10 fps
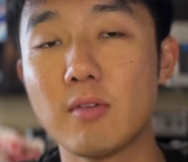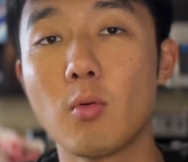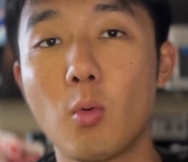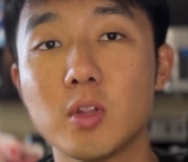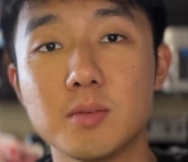
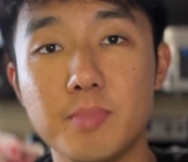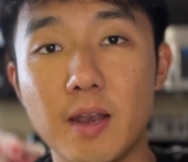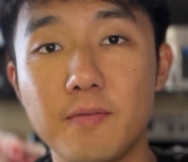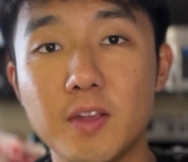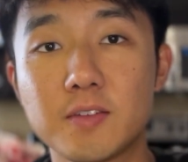rewards and
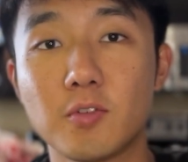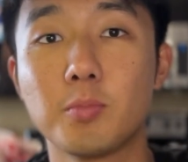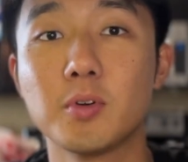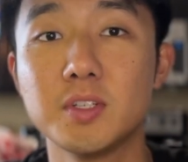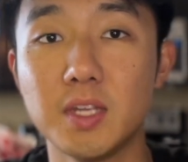benefits for a
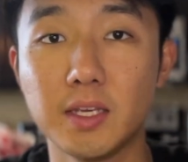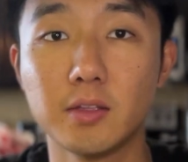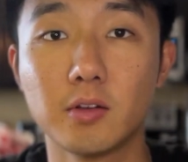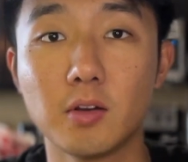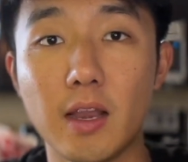
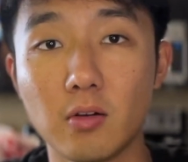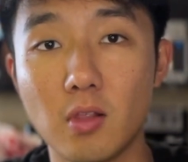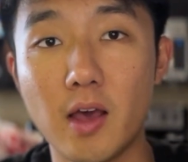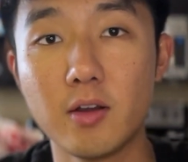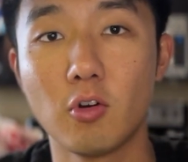particular
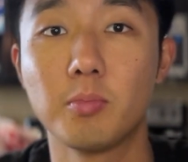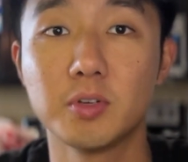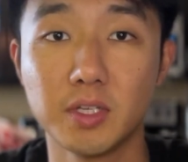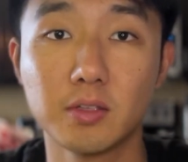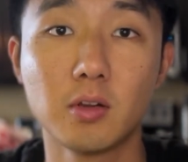airline or a
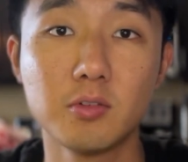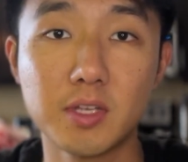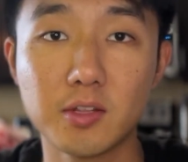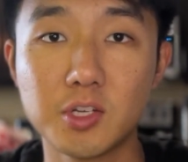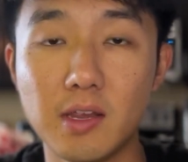particular
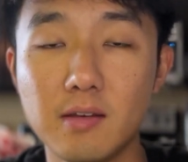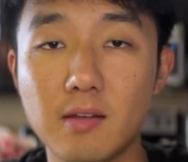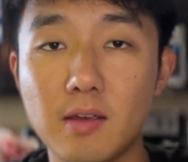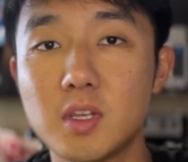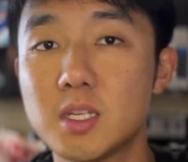hotel chain.
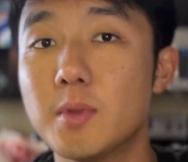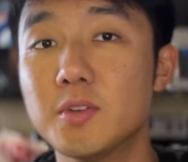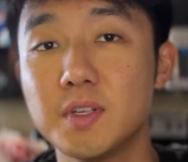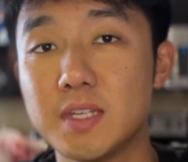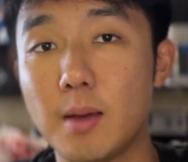Some of
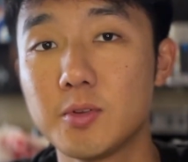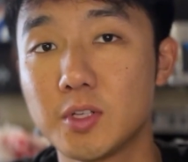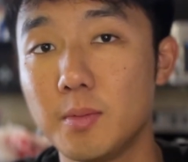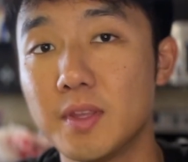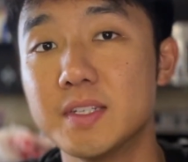those examples are
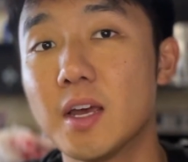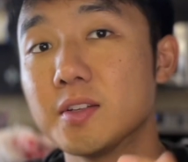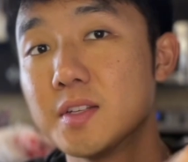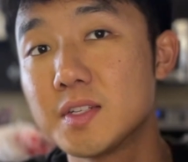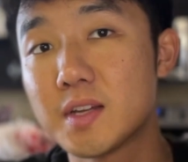going to be the
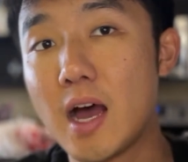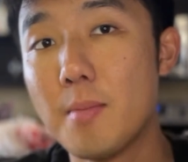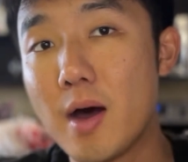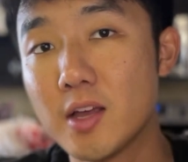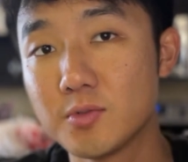Delta
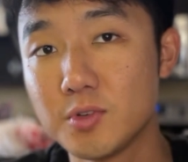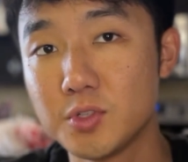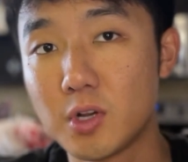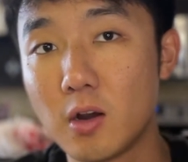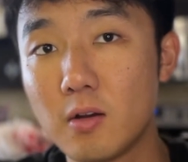SkyMiles
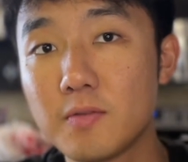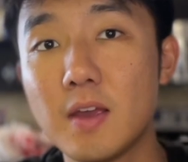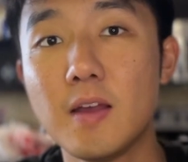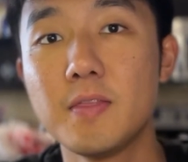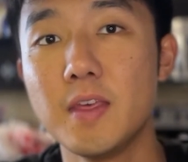
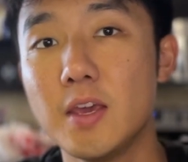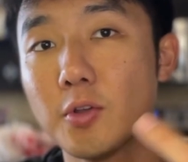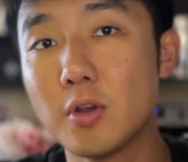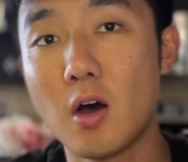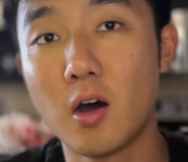Reserve, the
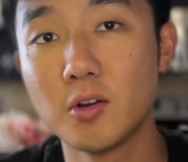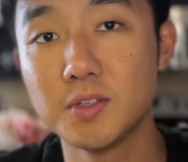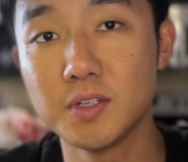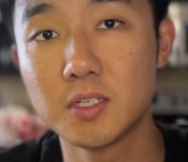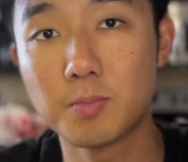Hilton Honors
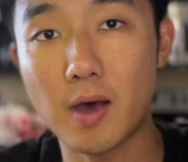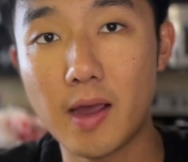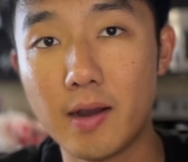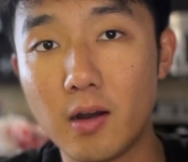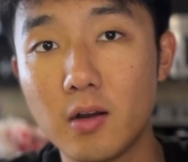
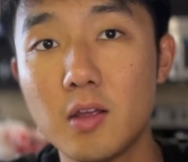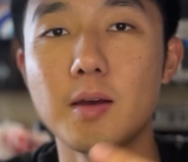Aspire,